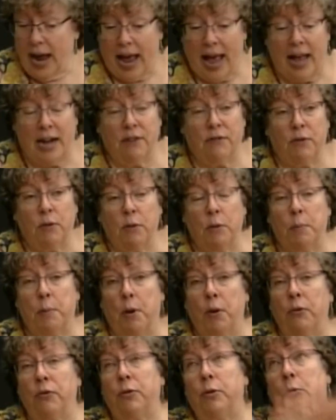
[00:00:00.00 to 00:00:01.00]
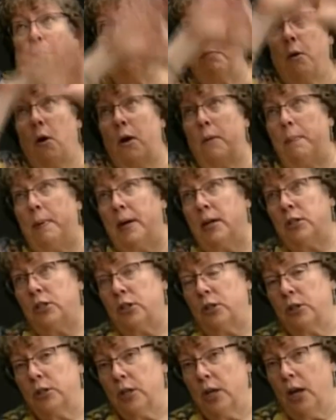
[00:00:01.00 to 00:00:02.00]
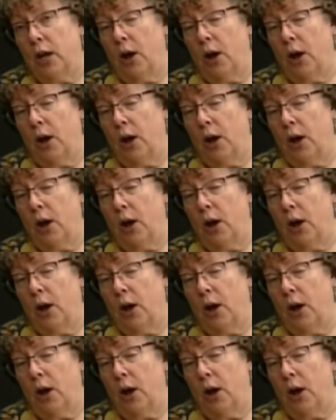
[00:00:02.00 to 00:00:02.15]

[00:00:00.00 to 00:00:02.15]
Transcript: And if we were both broad pictures,